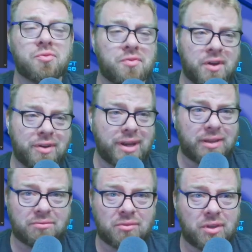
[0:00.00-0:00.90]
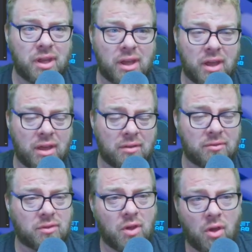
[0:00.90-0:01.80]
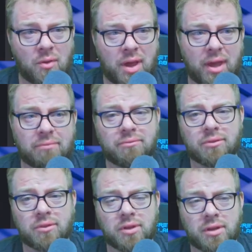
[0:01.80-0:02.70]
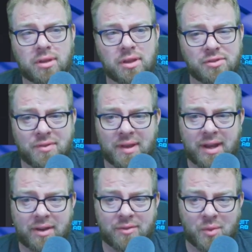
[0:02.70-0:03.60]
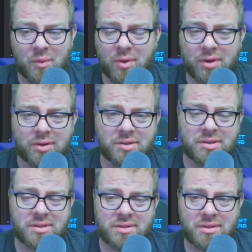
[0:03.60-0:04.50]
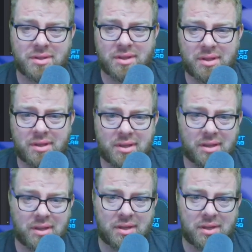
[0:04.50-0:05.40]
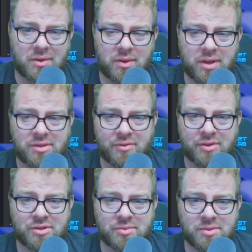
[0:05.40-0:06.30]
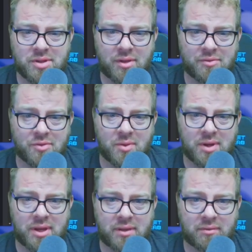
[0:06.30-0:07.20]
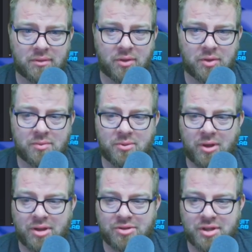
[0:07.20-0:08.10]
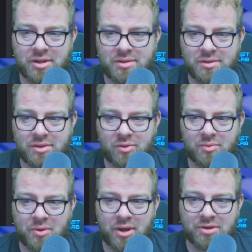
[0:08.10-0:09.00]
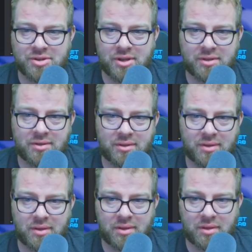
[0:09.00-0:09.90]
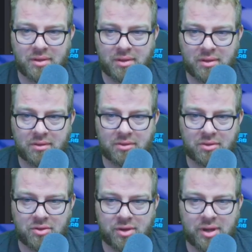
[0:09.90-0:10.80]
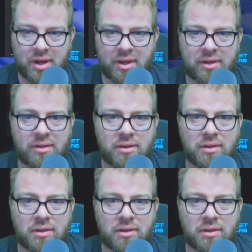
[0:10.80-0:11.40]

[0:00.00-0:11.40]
very okay. Let's find out if it works. We got DaVinci Resolve 20, loading projects, new project, create.